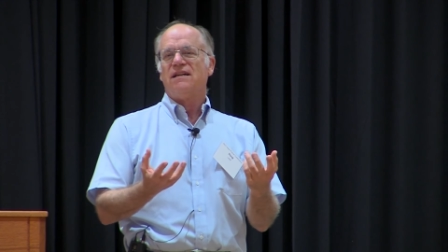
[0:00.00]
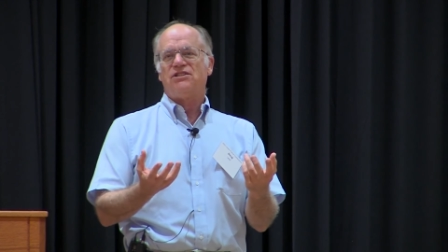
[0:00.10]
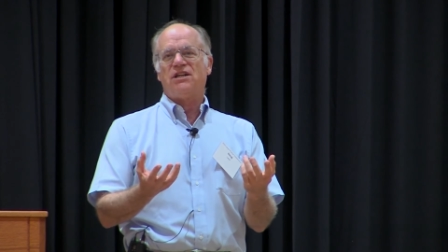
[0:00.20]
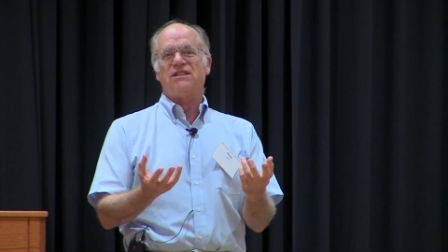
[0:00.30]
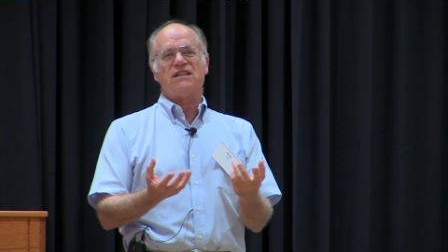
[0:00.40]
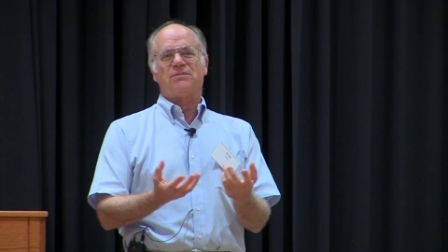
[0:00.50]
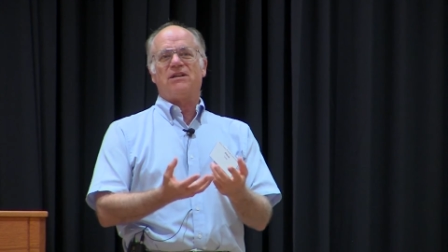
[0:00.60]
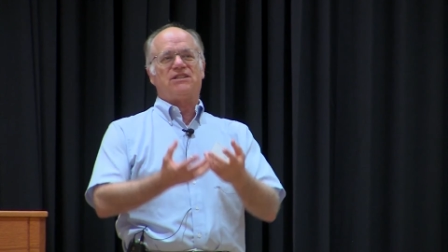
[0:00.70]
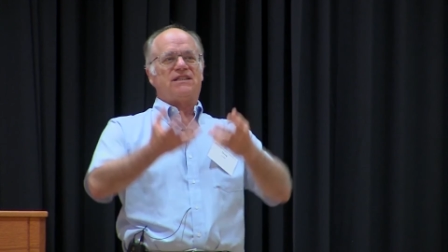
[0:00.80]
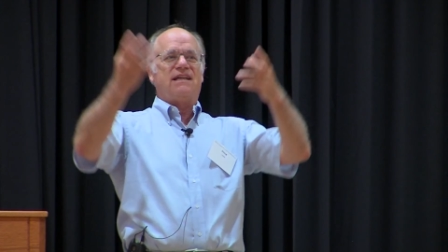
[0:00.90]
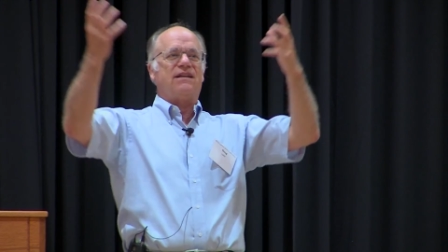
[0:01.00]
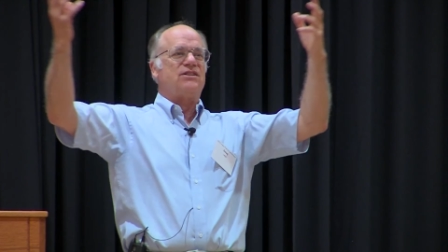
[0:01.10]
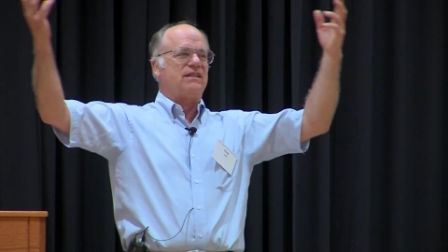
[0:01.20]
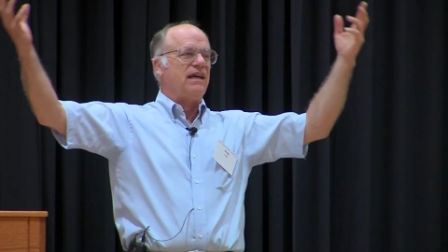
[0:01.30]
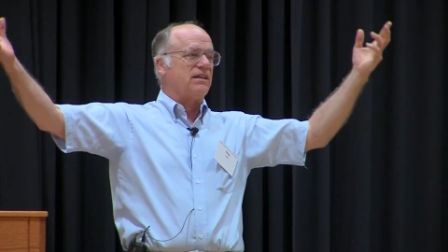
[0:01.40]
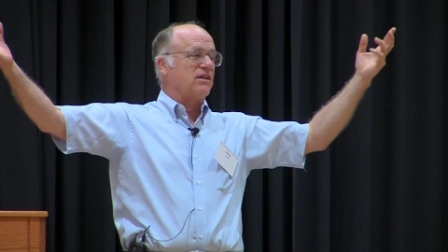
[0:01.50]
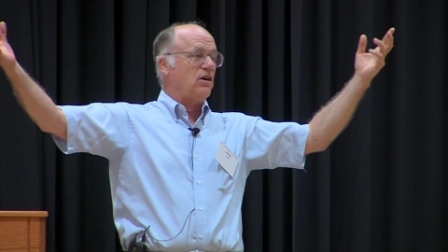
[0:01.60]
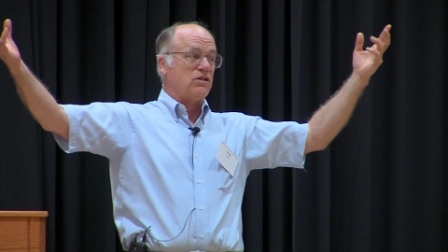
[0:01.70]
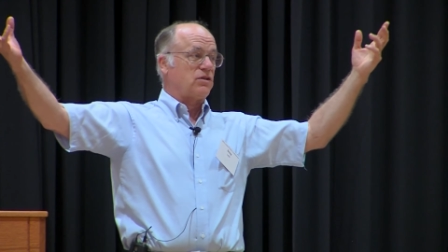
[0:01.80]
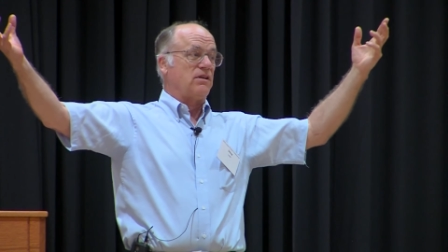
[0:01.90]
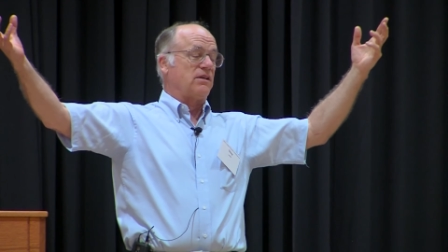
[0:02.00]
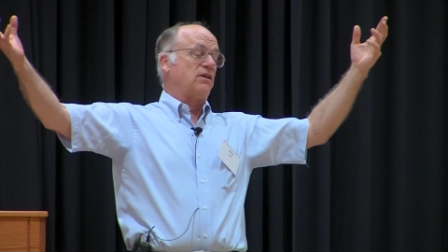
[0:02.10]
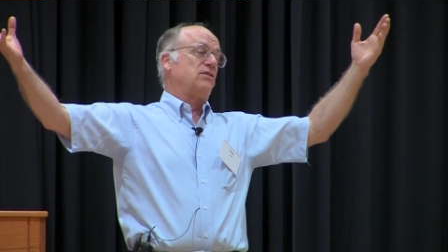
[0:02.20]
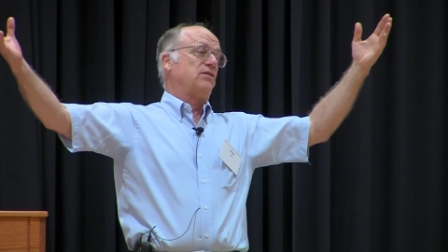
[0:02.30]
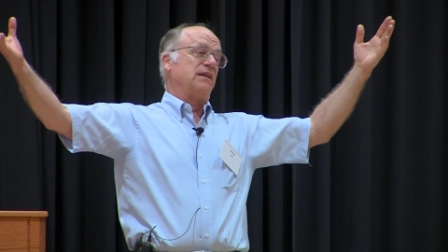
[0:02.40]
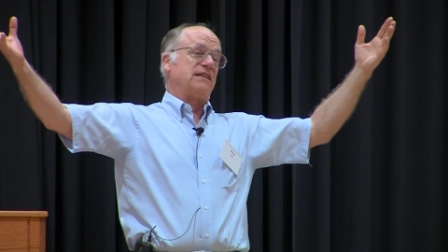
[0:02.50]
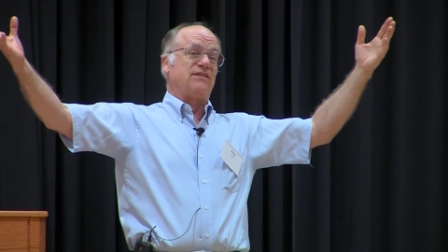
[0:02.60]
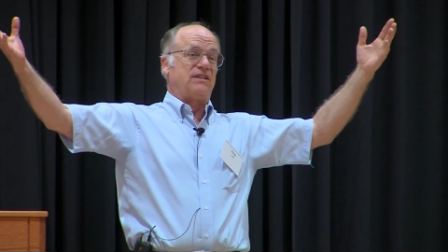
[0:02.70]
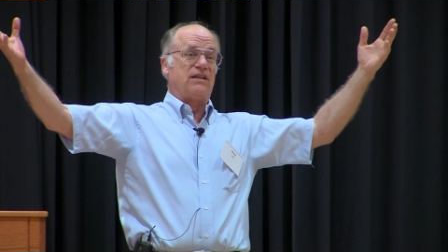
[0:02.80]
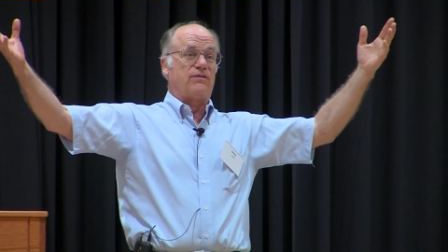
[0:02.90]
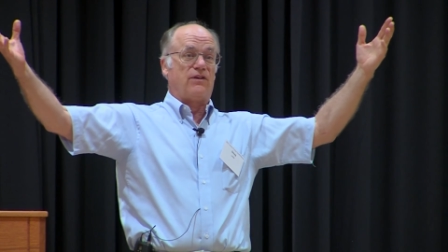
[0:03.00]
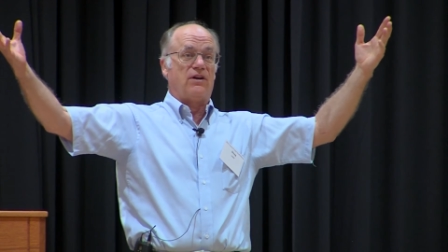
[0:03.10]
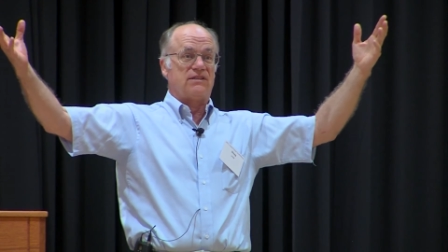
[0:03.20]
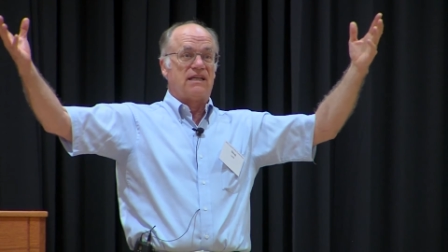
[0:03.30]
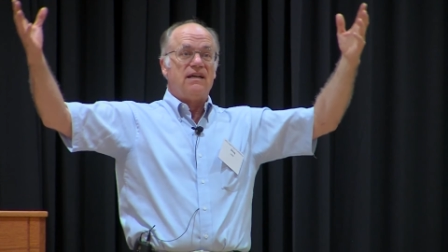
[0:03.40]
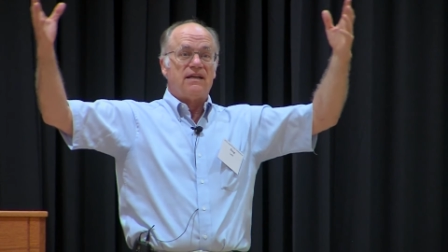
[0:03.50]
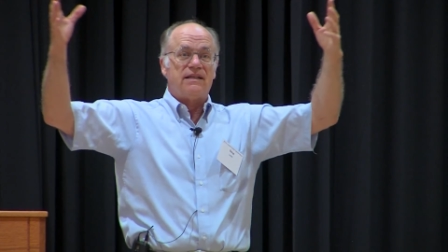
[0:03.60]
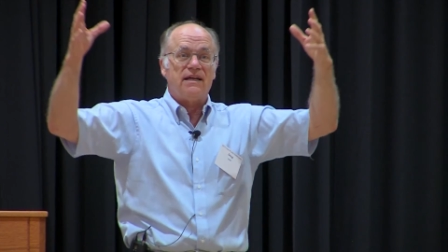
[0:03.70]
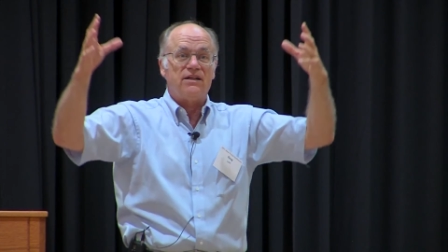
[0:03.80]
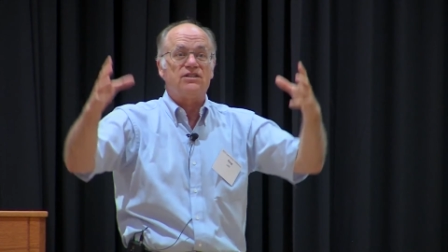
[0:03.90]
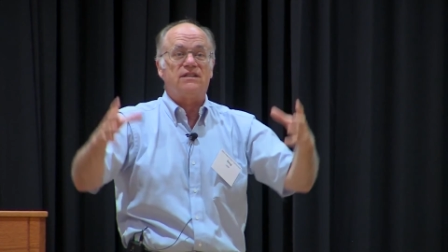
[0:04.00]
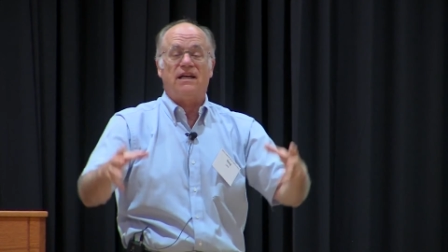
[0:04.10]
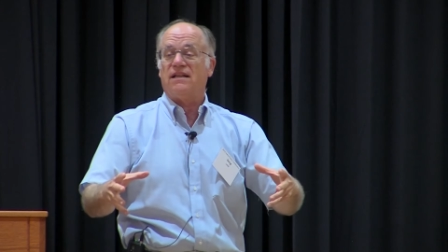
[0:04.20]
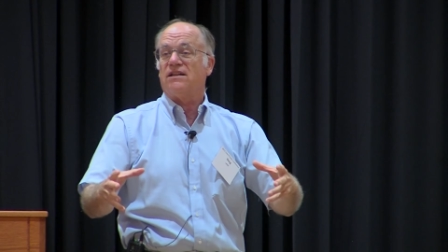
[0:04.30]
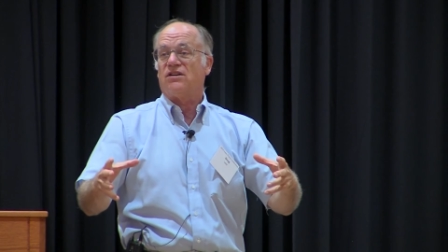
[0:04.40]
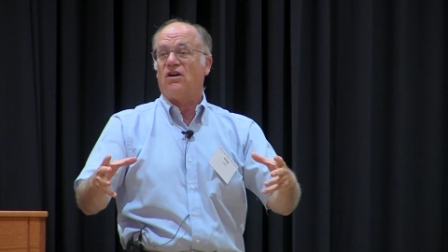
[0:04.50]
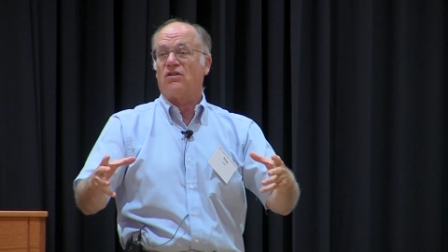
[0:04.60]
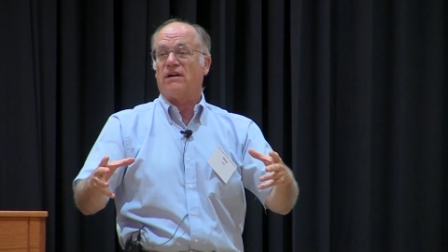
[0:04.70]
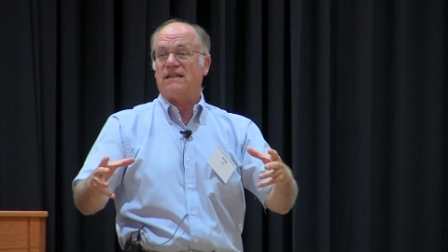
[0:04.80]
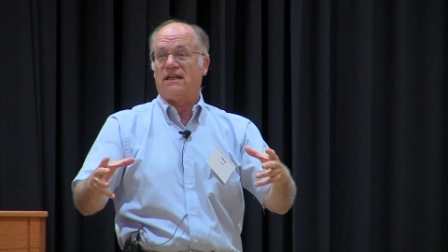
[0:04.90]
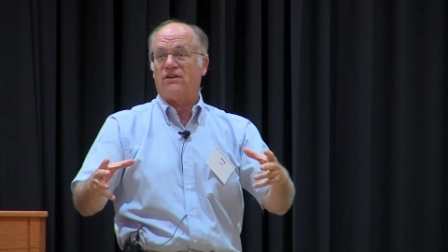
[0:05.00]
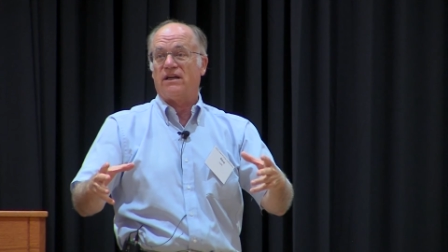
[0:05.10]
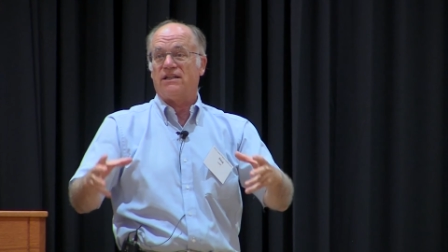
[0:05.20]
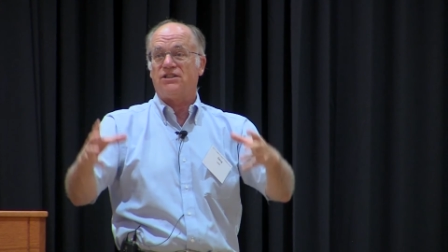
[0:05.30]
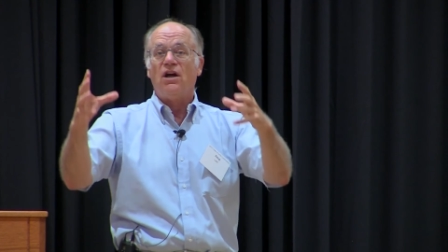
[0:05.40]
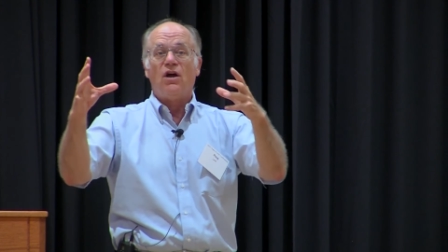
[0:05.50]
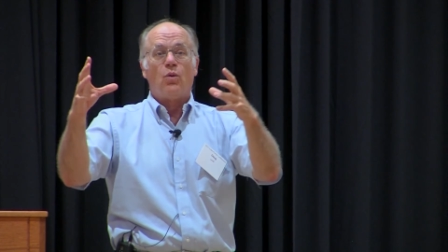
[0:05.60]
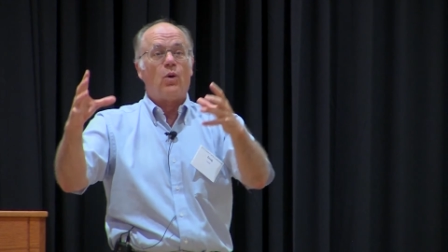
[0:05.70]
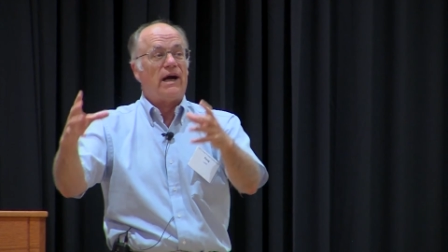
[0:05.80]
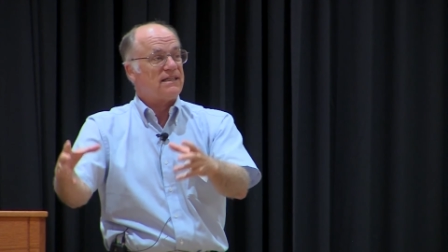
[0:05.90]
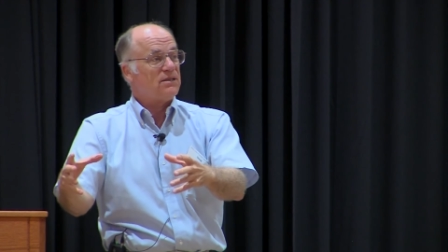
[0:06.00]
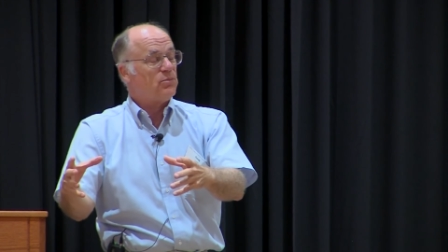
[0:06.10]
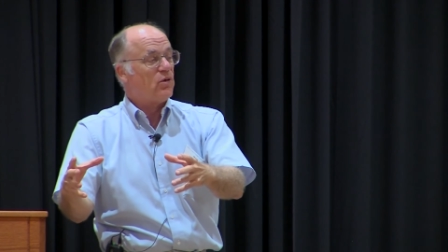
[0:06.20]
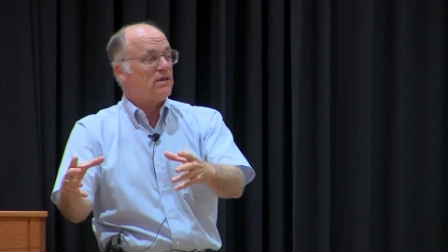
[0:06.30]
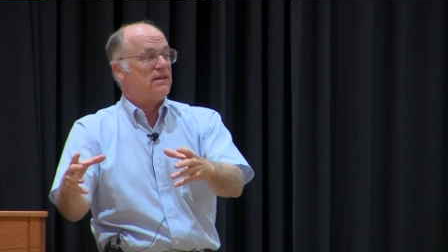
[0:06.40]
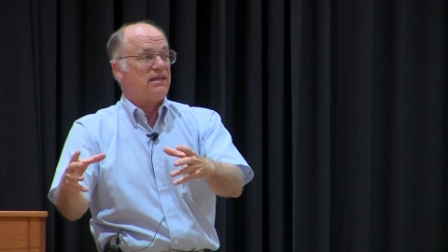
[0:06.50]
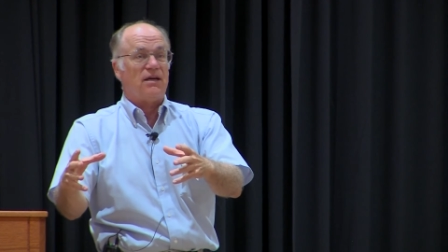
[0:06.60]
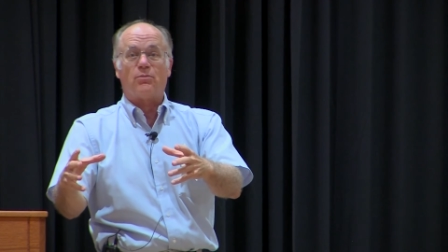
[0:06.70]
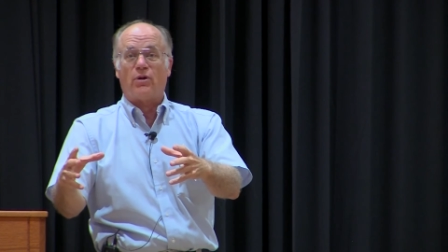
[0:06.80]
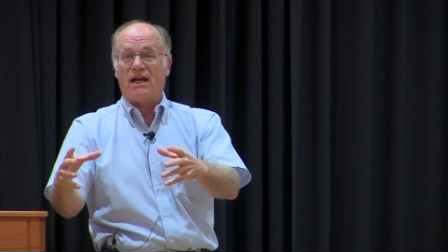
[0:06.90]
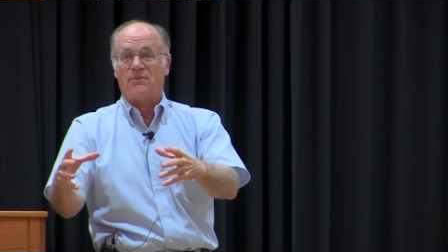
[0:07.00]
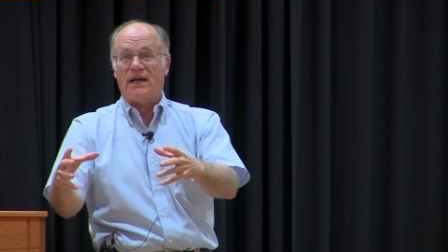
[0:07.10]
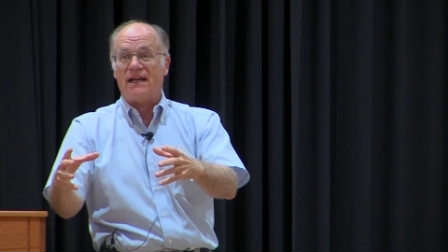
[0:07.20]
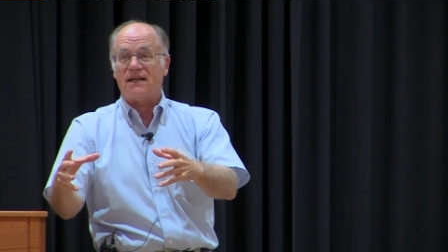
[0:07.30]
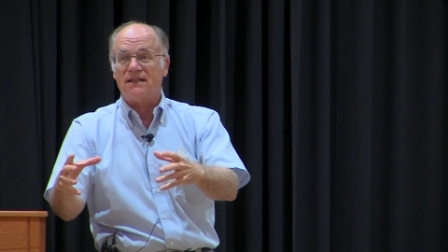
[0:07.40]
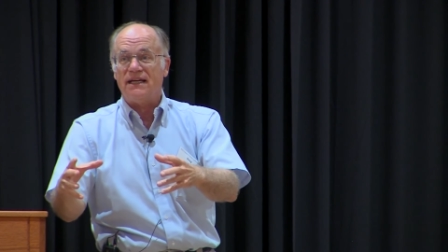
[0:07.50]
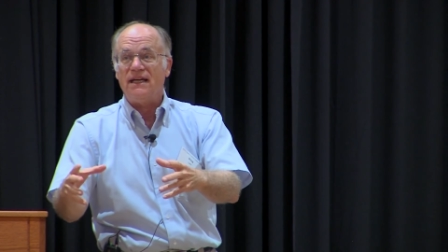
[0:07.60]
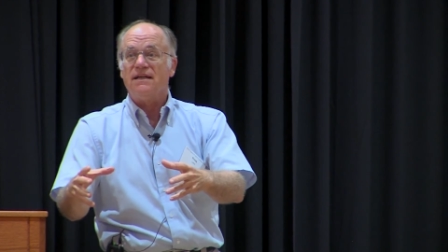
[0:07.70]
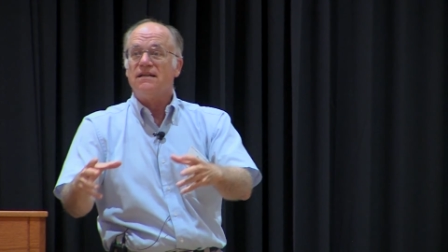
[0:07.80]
just as much as they understand the cultural accoutrements of Cedar Falls, they understand the tall grass heritage, why it's important to them pragmatically,